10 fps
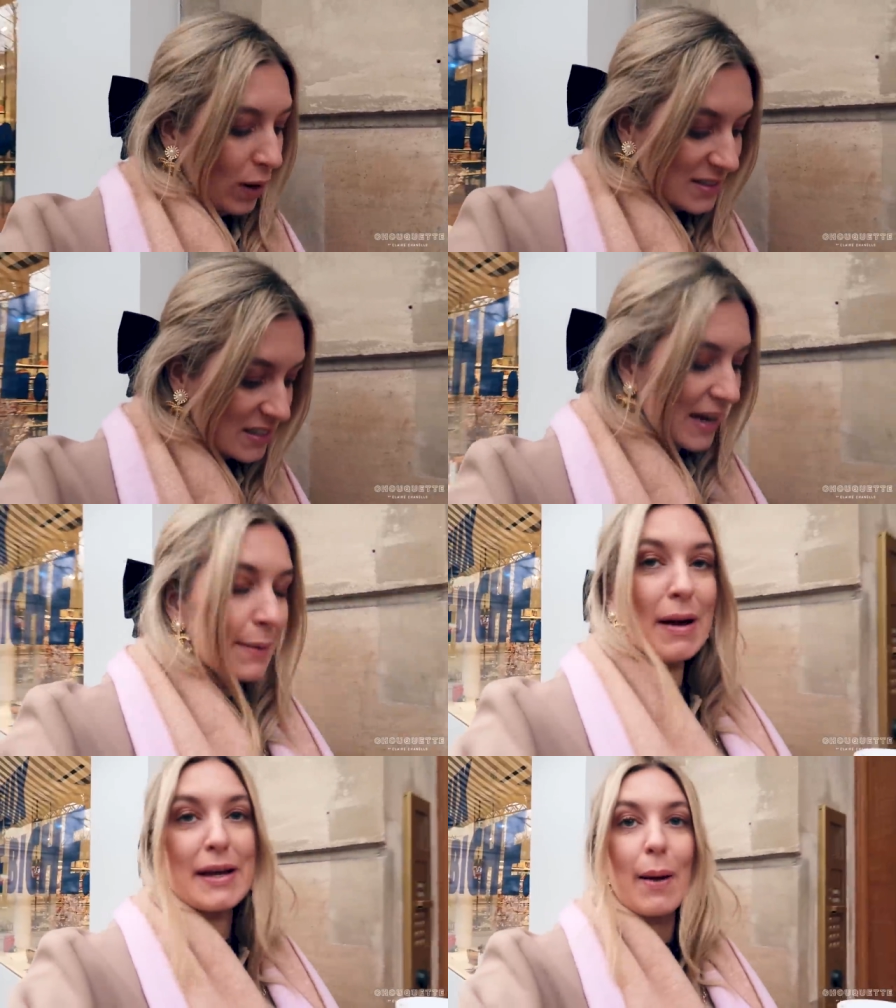Oh, I did
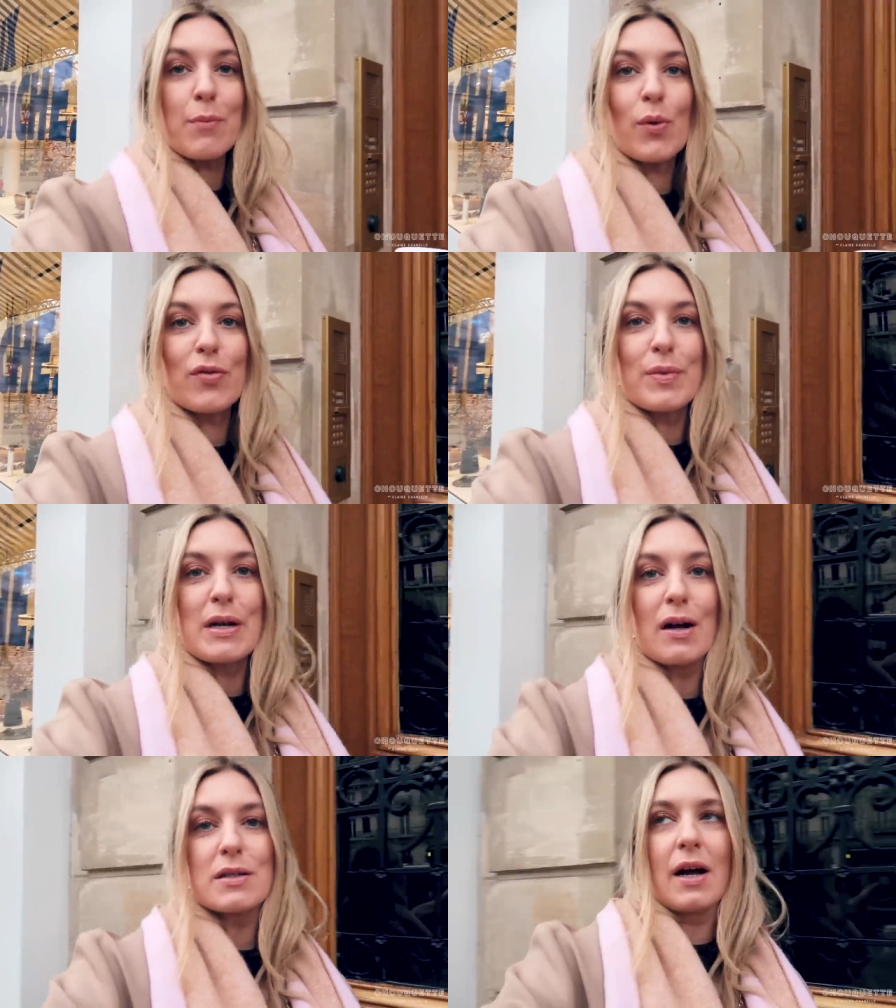take my camera with
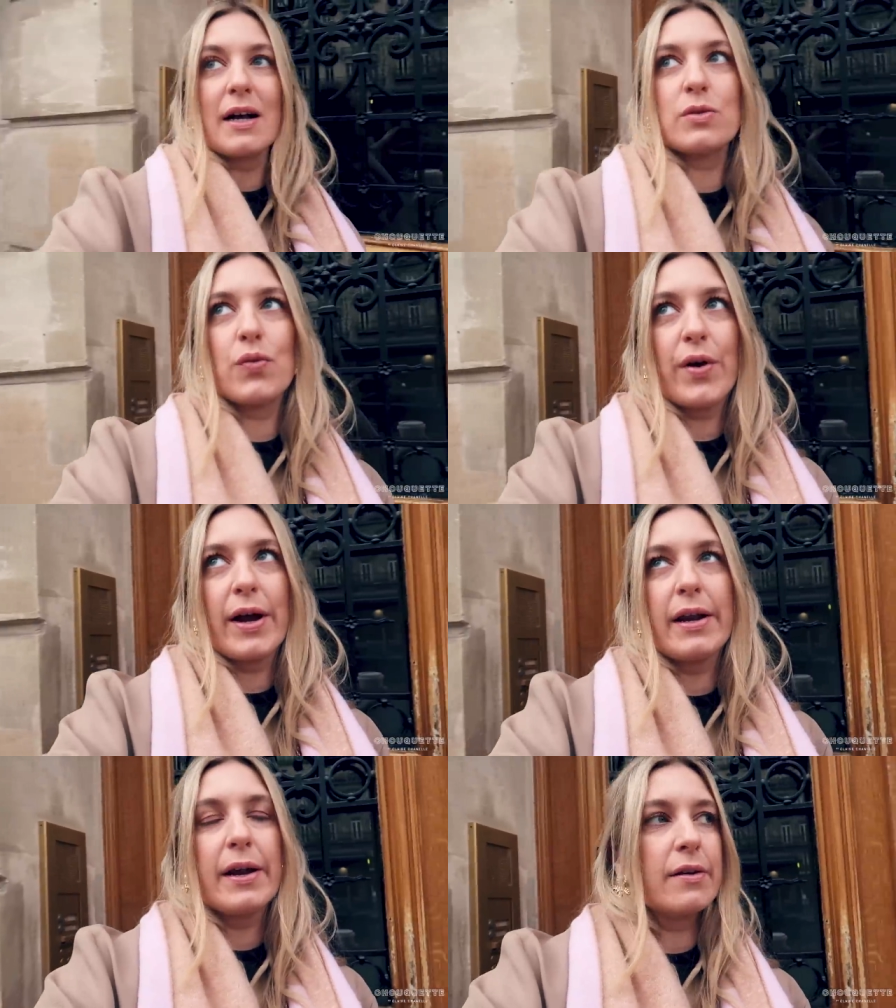me last night. It's
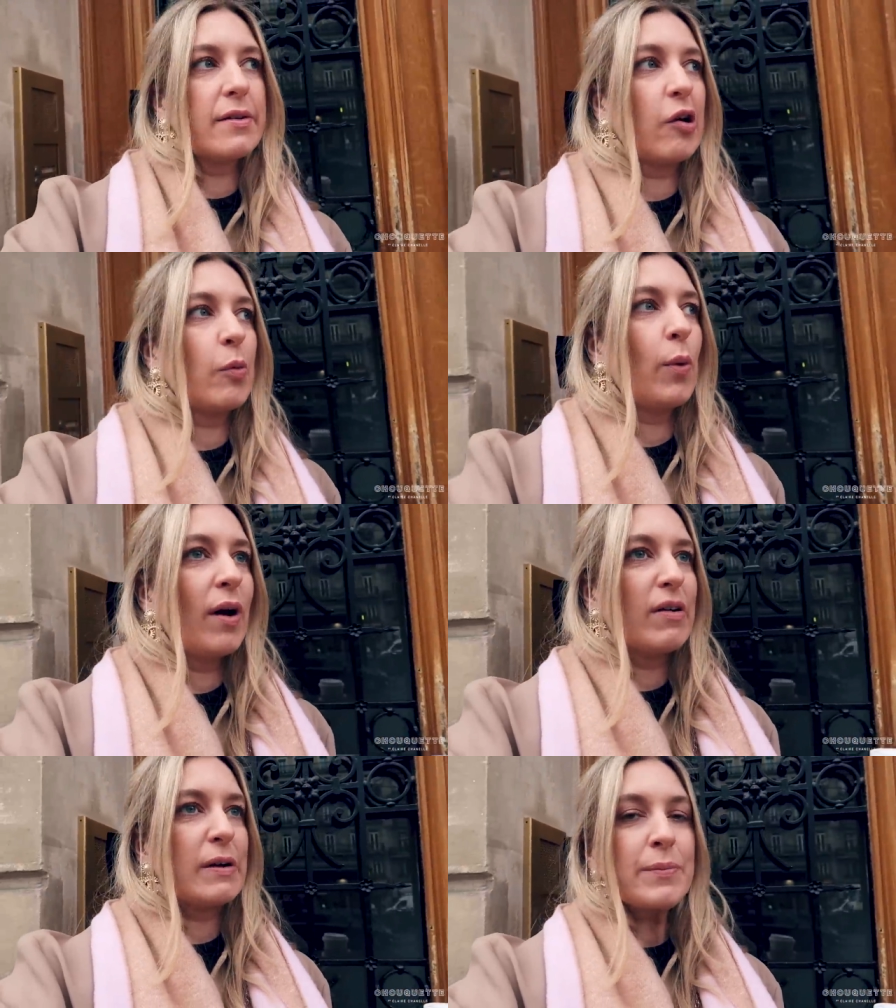raining, terrible
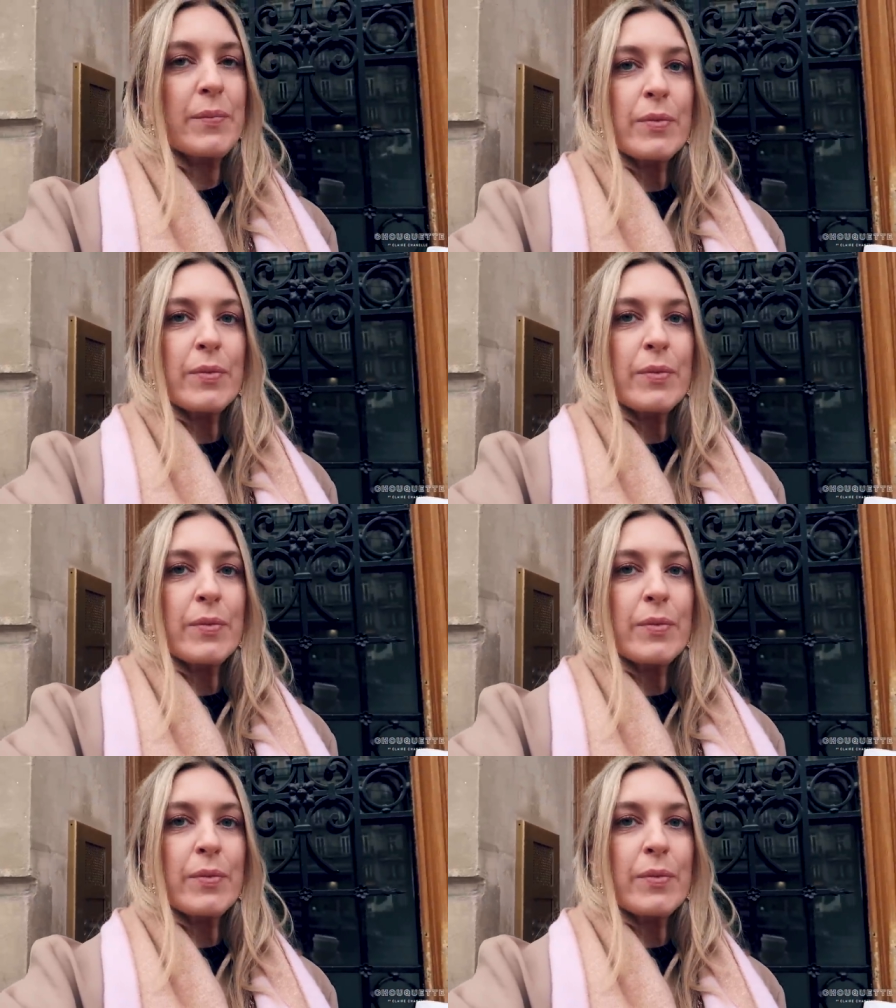weather.